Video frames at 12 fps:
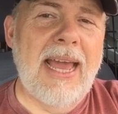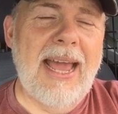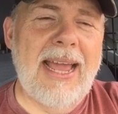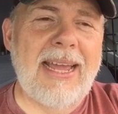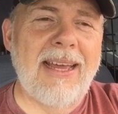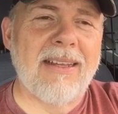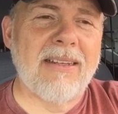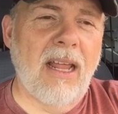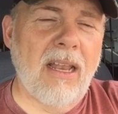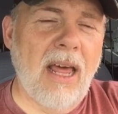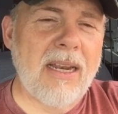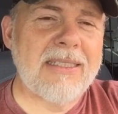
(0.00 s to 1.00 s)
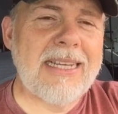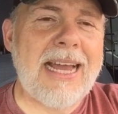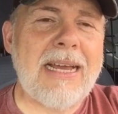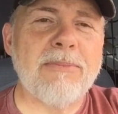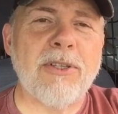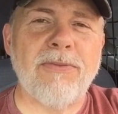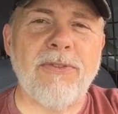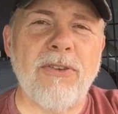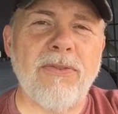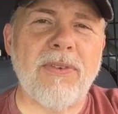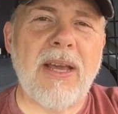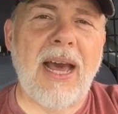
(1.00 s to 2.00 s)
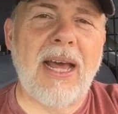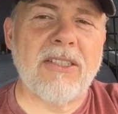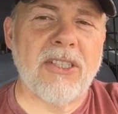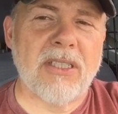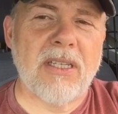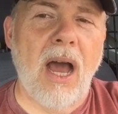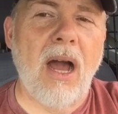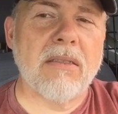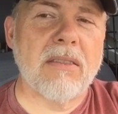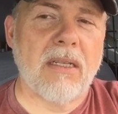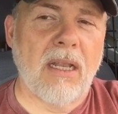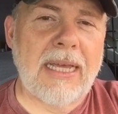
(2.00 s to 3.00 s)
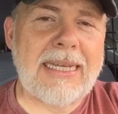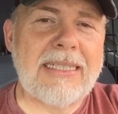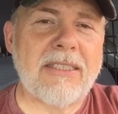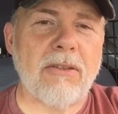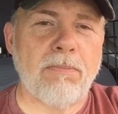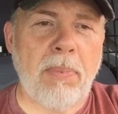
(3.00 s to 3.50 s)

And a lot of times if you've got stocked lakes,